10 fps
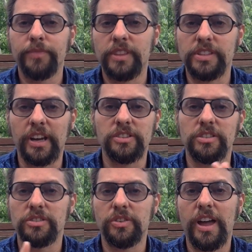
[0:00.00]
the
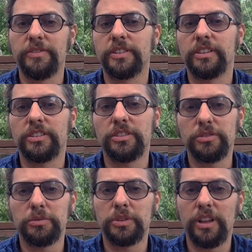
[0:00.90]
sections drafted,
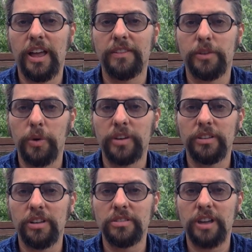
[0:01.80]
you will have quite a
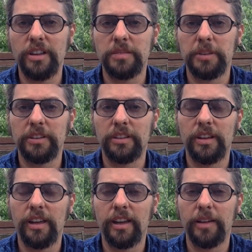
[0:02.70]
long document,
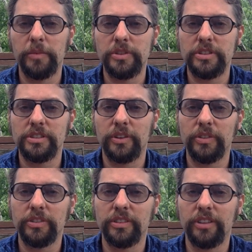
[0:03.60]
which is
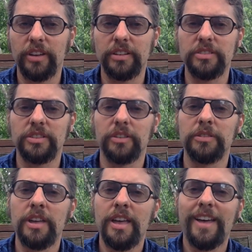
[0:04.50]
always exciting. So,
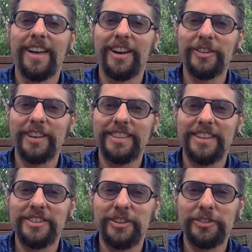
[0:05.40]
all right,
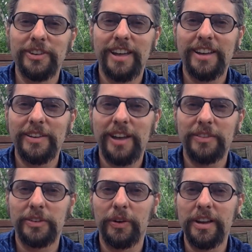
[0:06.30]
that's all for now. Have
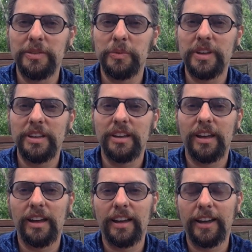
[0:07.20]
a great week,
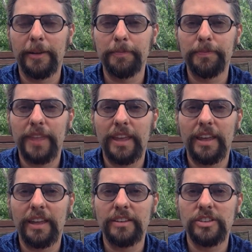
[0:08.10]

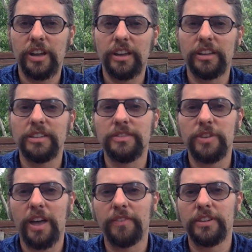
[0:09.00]
and check in if
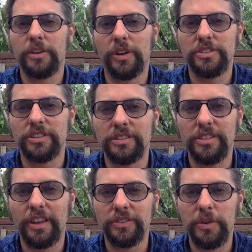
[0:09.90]
you have any questions.
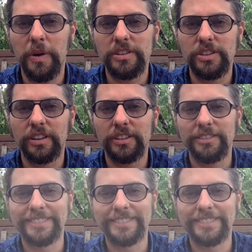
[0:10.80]
Thanks for watching.